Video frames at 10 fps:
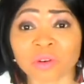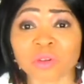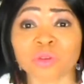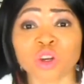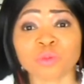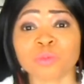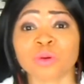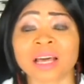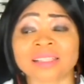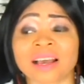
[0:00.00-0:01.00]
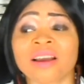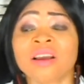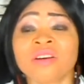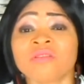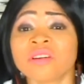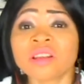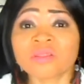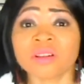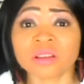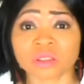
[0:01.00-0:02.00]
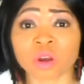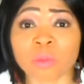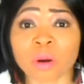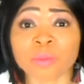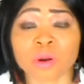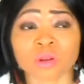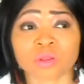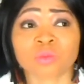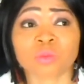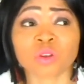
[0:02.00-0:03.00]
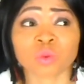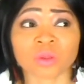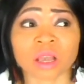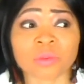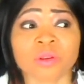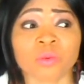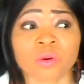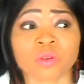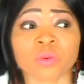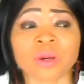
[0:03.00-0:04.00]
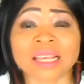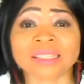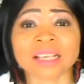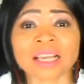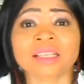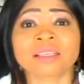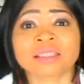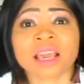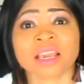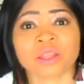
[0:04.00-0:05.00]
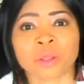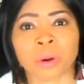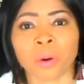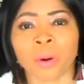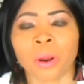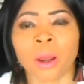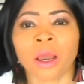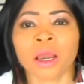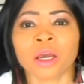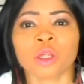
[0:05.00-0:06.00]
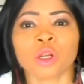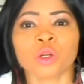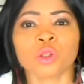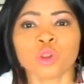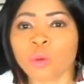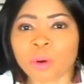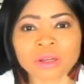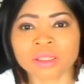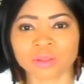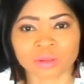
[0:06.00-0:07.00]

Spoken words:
For those people that are really, really stubborn, because what was happening was when they said stay indoor, people